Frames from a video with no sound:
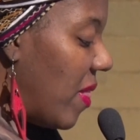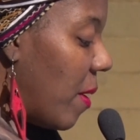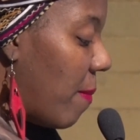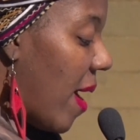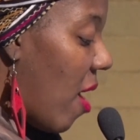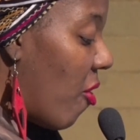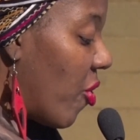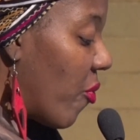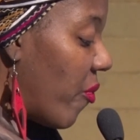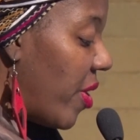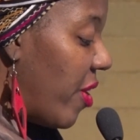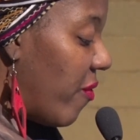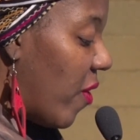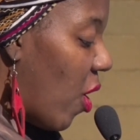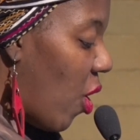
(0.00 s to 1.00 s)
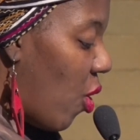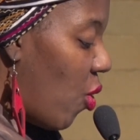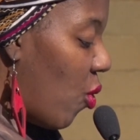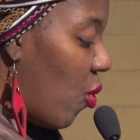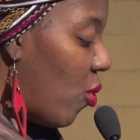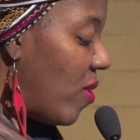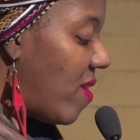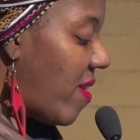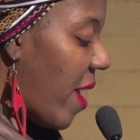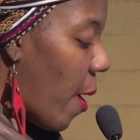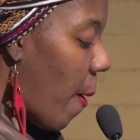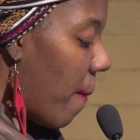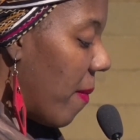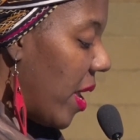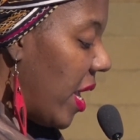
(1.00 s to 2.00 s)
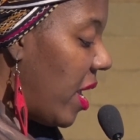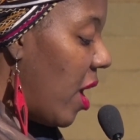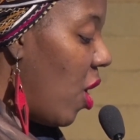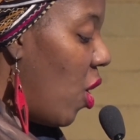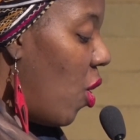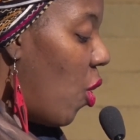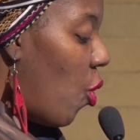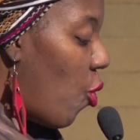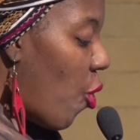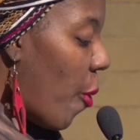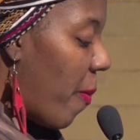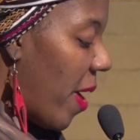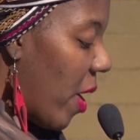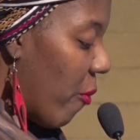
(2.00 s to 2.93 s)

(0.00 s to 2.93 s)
the boundary of old? Tell me, who'll pay